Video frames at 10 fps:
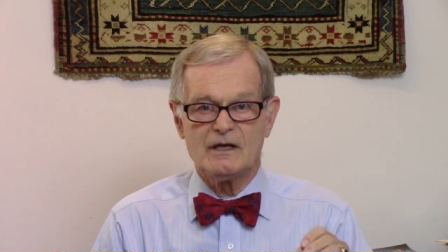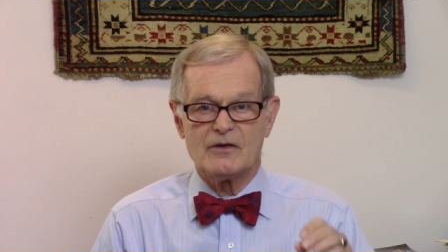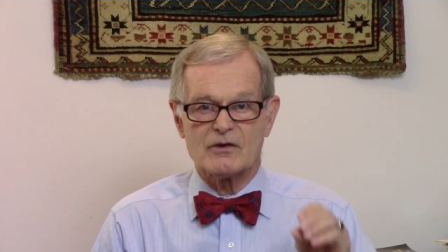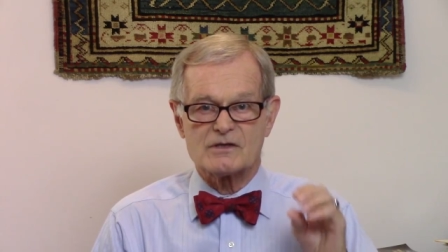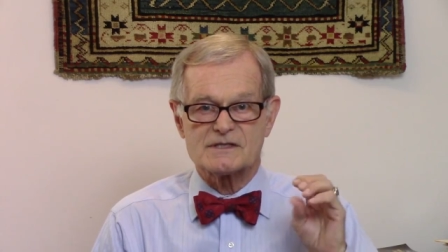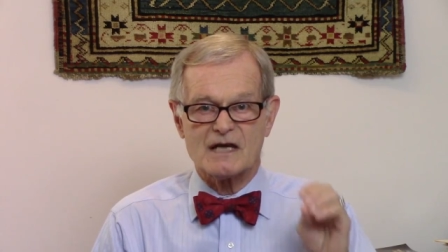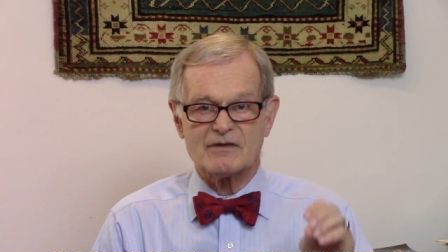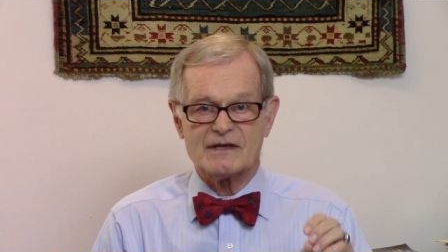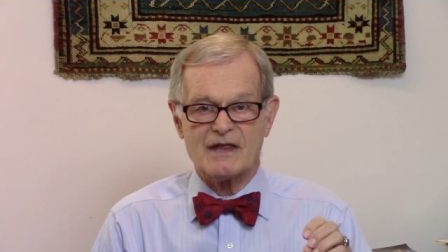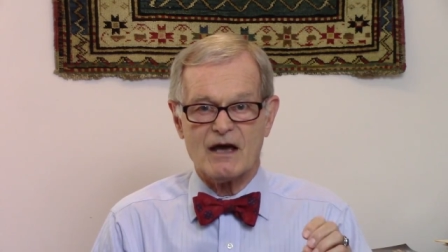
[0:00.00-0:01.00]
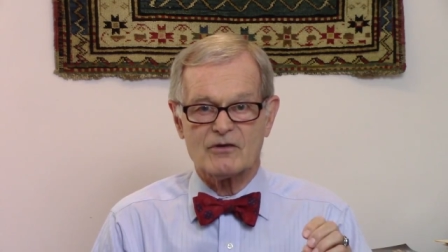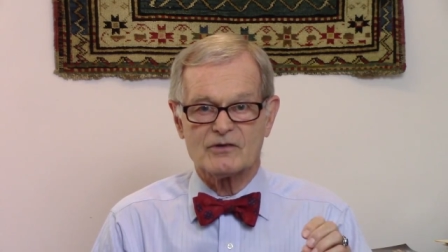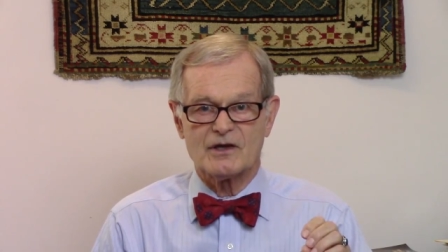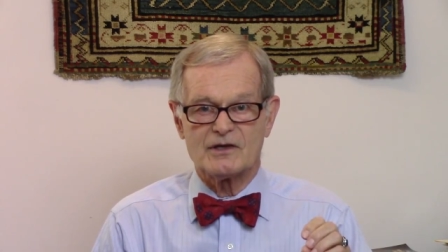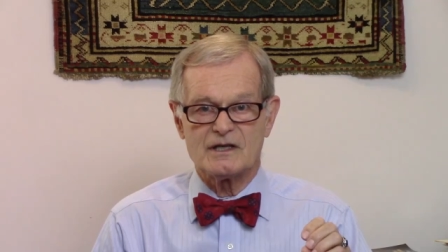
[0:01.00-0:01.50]
There are 7,000
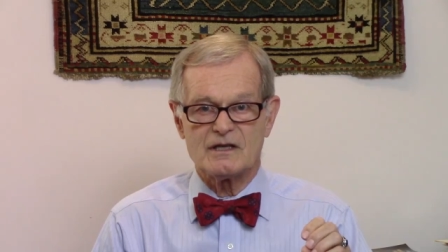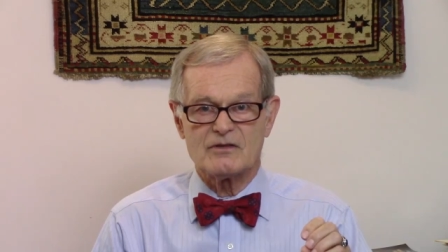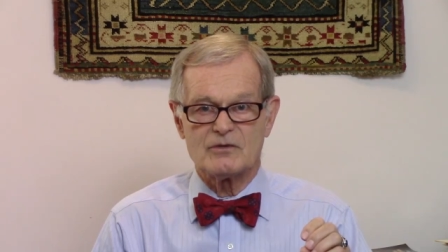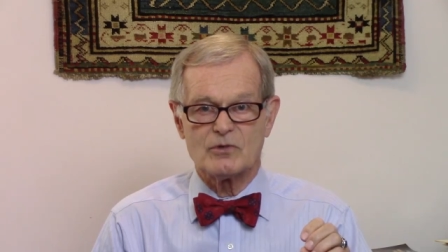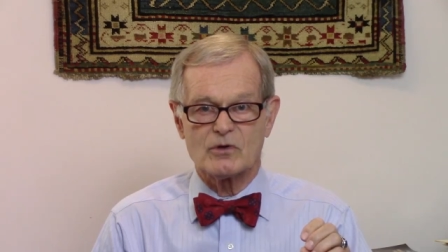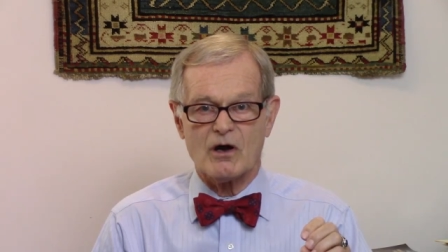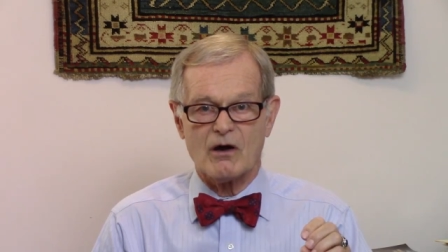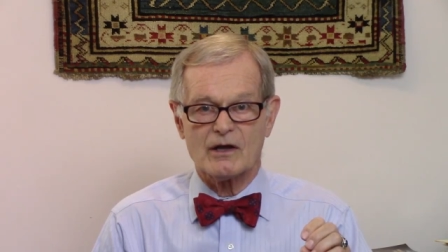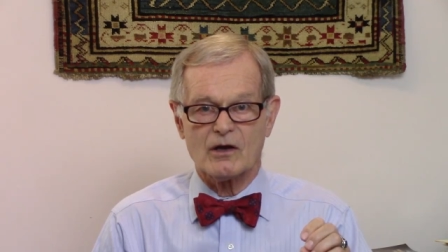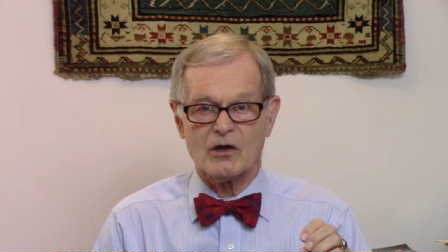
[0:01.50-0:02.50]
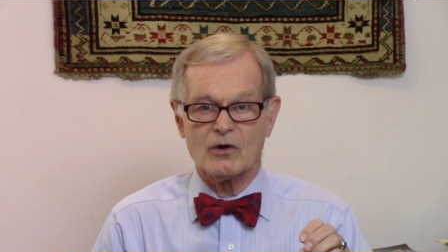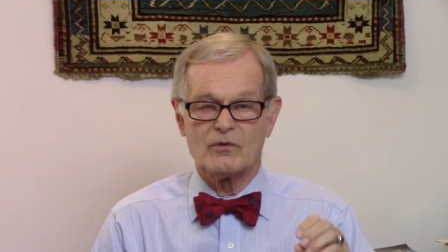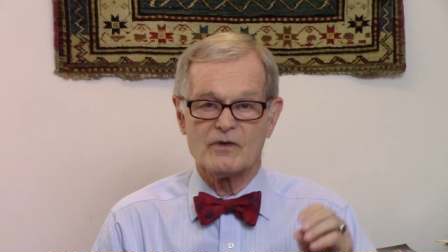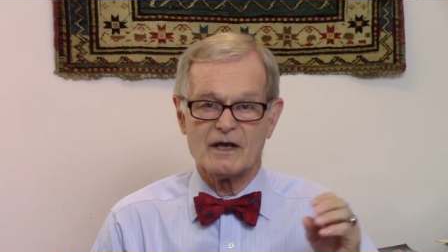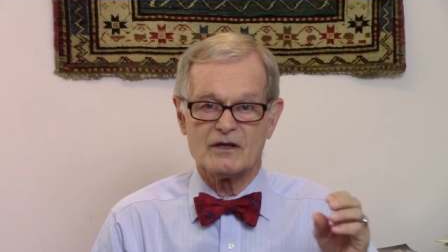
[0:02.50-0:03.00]
hadith in Bukhari
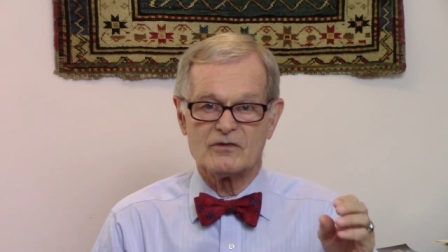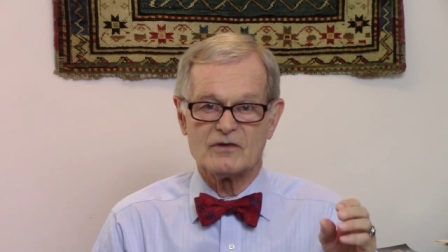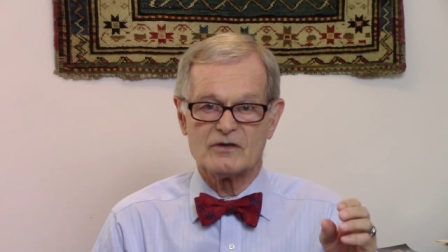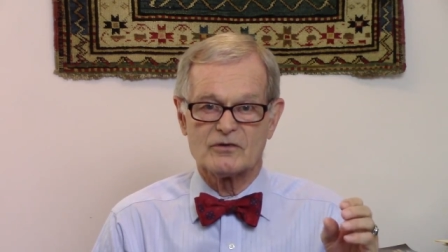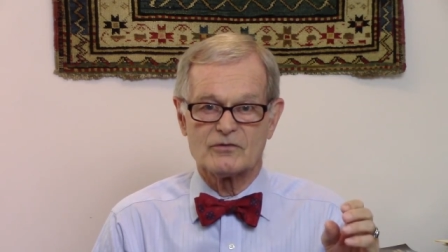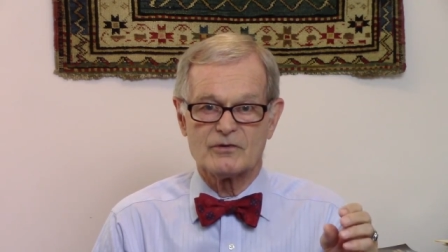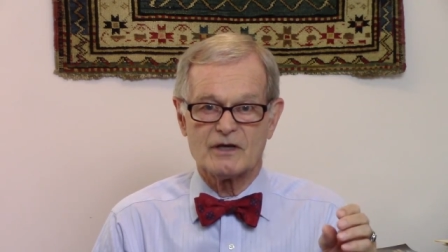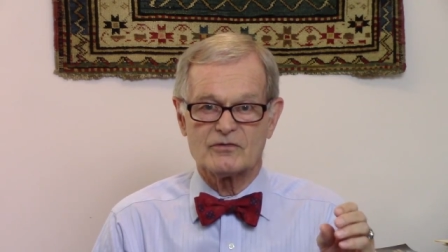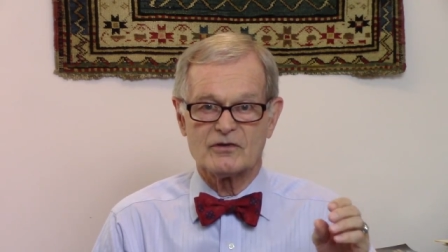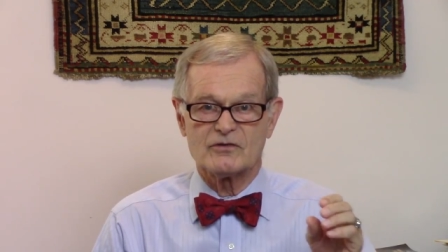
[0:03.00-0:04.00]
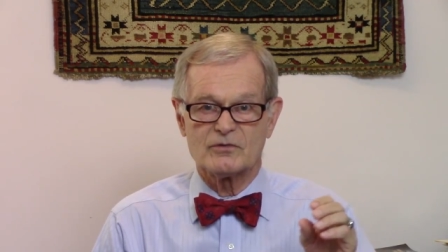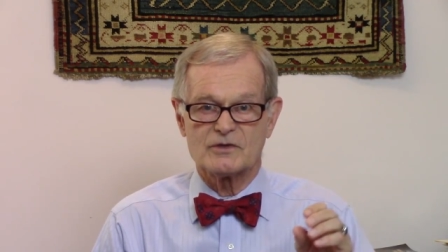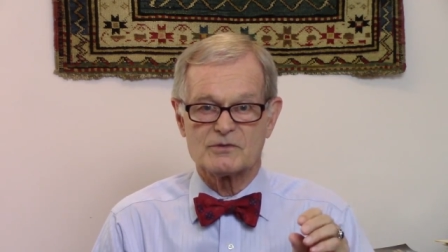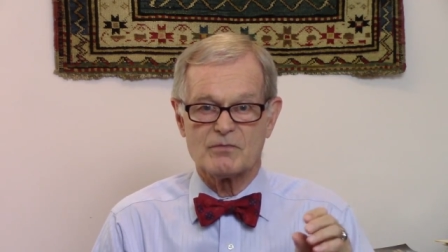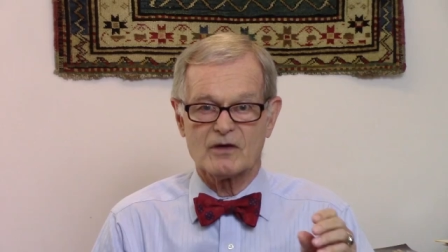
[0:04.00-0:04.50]
alone. That is, these are traditions
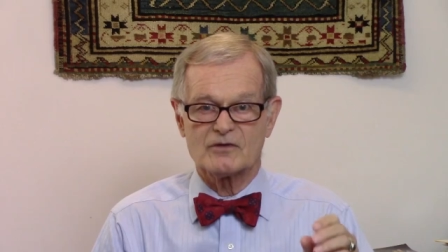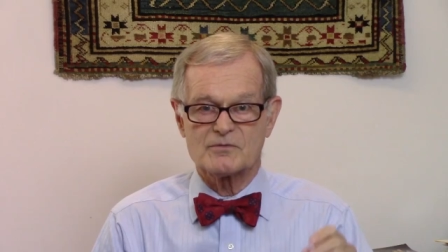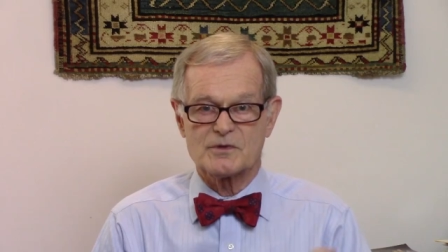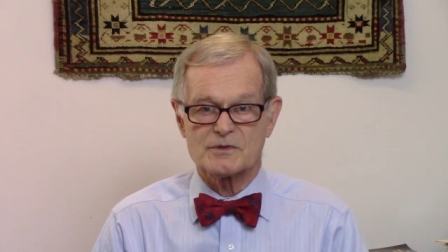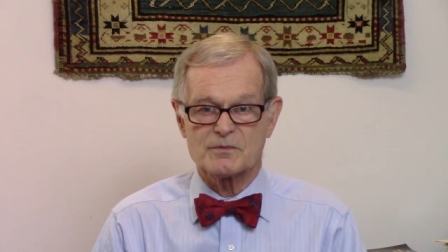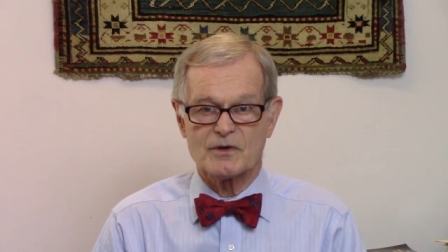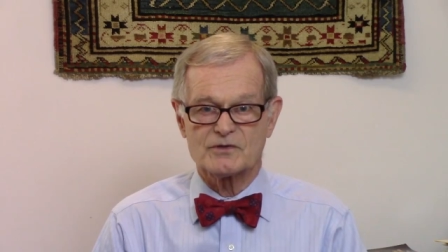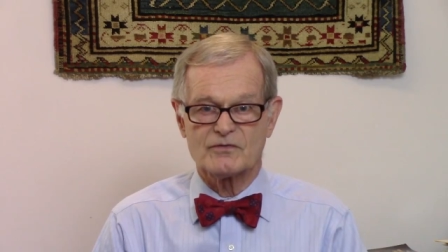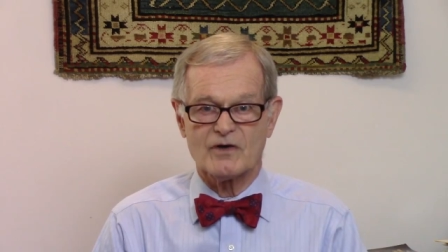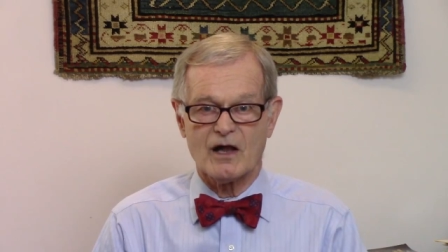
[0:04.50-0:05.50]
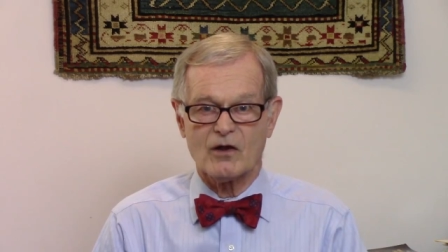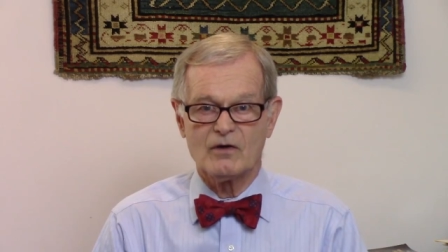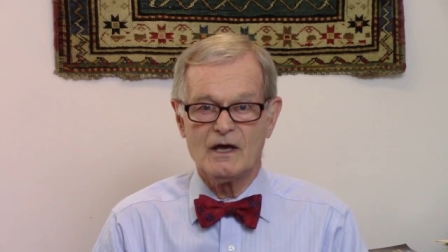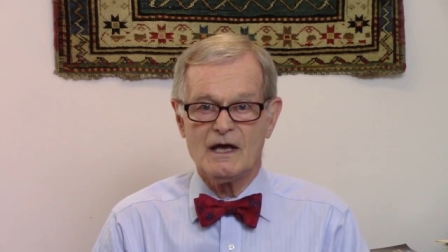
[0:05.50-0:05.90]
which Muslims are supposed to follow.